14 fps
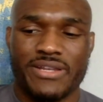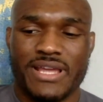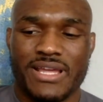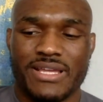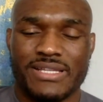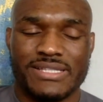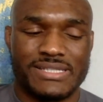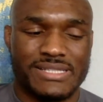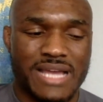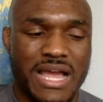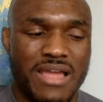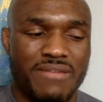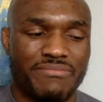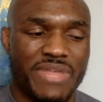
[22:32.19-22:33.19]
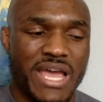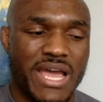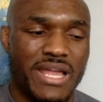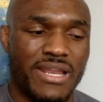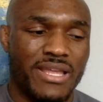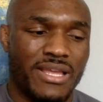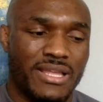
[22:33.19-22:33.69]
That it's a time
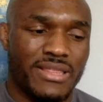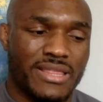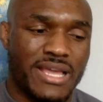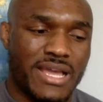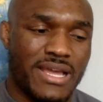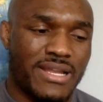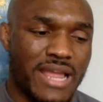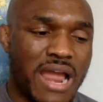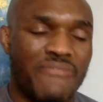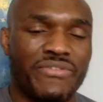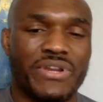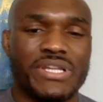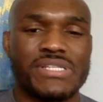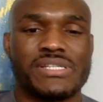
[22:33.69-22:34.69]
that African